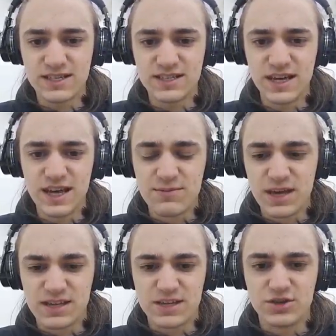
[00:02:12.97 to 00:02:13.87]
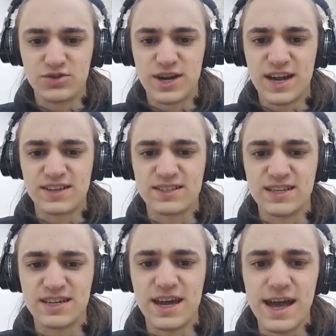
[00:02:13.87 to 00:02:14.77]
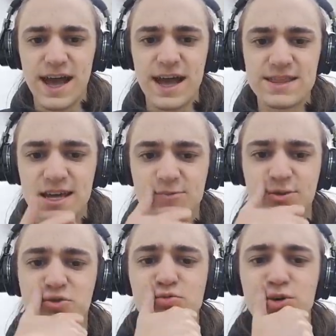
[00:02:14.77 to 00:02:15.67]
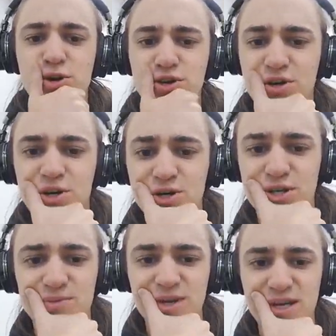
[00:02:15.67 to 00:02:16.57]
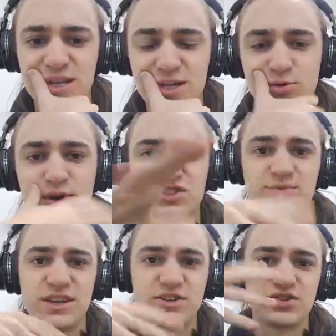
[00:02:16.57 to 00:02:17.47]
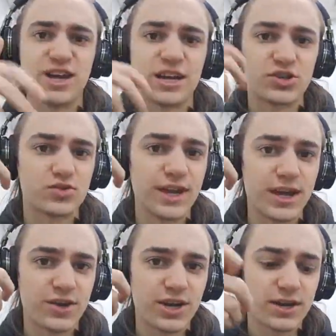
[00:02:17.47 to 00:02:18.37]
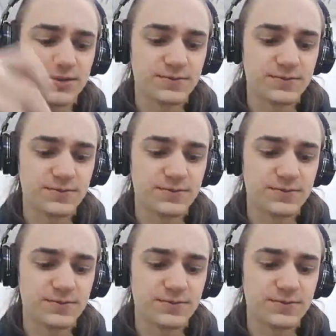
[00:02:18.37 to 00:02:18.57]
it, make it grassy, and then we will work on making the Questmaster actual area.